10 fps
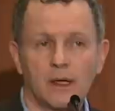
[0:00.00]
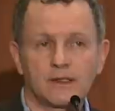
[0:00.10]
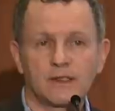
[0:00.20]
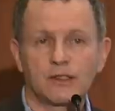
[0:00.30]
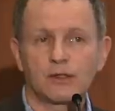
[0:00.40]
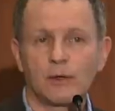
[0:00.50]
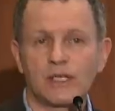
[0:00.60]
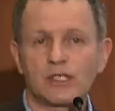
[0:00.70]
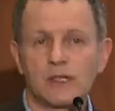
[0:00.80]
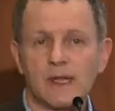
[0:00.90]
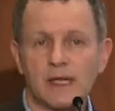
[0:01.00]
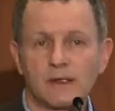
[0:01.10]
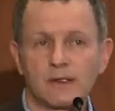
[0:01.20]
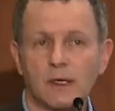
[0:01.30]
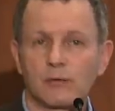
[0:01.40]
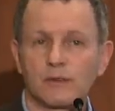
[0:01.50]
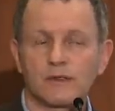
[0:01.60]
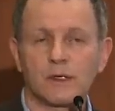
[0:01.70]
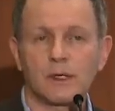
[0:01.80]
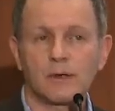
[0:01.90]
a situation that is not
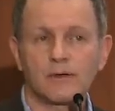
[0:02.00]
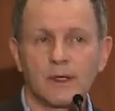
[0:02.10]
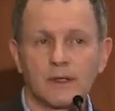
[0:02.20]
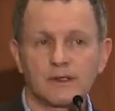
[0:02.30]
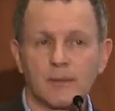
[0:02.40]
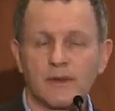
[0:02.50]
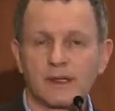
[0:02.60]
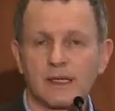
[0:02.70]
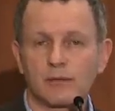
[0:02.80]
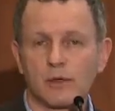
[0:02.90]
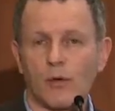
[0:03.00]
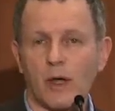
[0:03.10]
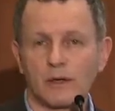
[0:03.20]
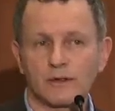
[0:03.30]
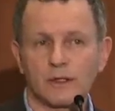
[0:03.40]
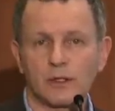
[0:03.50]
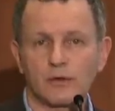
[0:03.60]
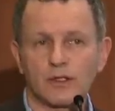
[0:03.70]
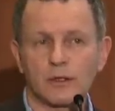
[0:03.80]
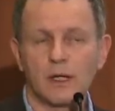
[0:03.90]
resolved, something that requires
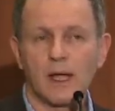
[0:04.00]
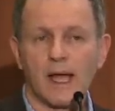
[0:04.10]
closure,